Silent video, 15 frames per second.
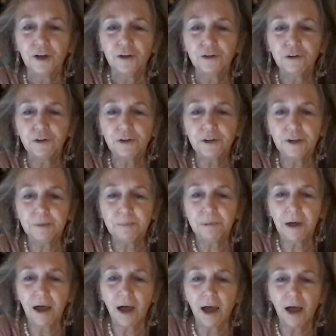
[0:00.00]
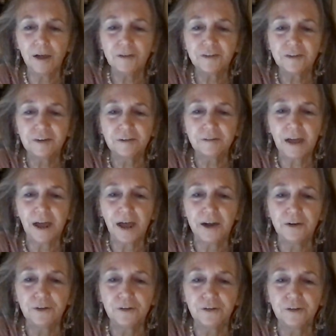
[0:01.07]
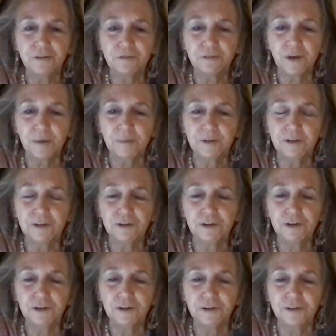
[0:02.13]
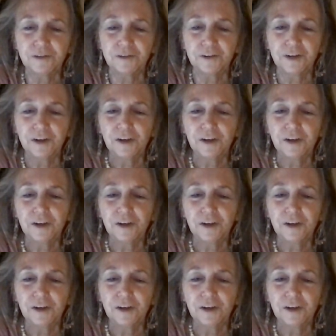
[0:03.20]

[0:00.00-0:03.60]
good positive energy from the east,